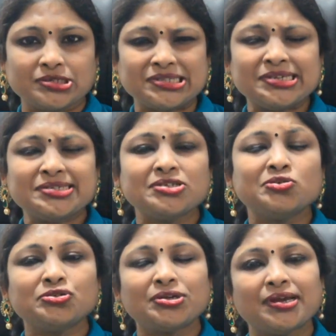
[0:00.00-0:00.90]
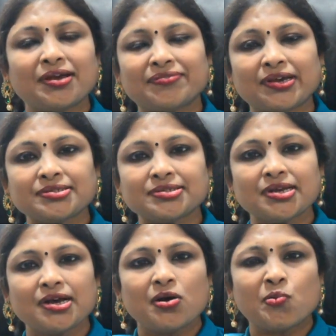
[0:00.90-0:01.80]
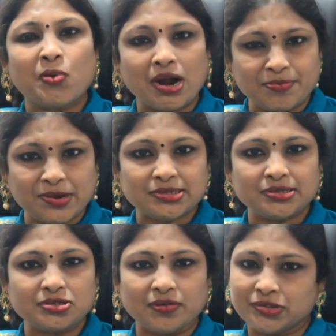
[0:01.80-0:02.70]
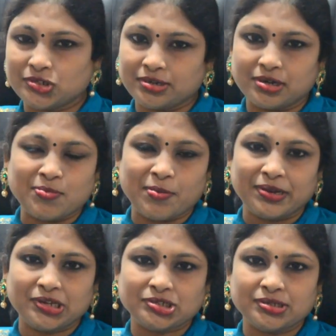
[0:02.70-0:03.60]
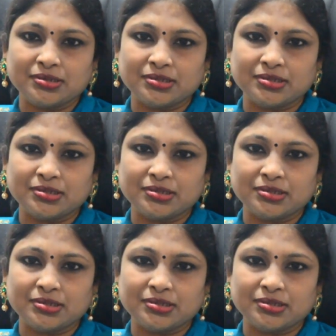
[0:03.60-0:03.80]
This usually affects 1% of the general population.